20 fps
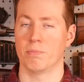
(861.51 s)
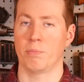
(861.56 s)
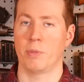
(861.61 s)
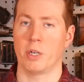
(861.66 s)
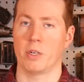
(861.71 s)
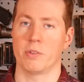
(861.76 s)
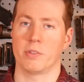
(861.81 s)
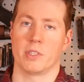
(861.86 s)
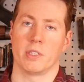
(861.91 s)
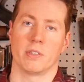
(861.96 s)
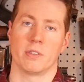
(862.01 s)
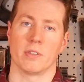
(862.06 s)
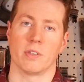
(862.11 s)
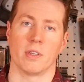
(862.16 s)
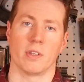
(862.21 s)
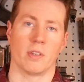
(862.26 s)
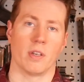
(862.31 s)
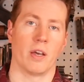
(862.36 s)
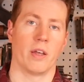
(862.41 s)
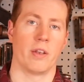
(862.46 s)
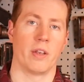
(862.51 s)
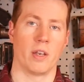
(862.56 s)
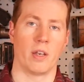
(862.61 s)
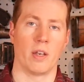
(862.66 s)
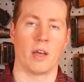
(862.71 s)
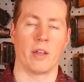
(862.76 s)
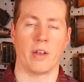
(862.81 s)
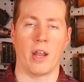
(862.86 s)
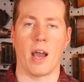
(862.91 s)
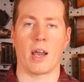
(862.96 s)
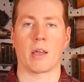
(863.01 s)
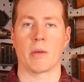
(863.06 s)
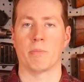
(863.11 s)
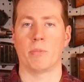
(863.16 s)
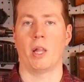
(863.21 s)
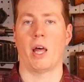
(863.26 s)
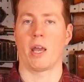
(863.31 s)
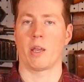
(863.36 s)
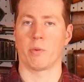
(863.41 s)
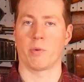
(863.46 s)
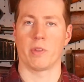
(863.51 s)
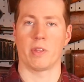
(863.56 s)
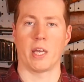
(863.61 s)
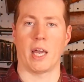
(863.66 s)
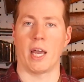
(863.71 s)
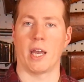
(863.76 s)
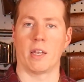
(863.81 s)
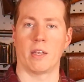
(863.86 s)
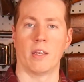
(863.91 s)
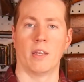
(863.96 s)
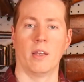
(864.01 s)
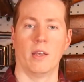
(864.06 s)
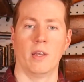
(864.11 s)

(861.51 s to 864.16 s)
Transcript: penalties on not complying with that.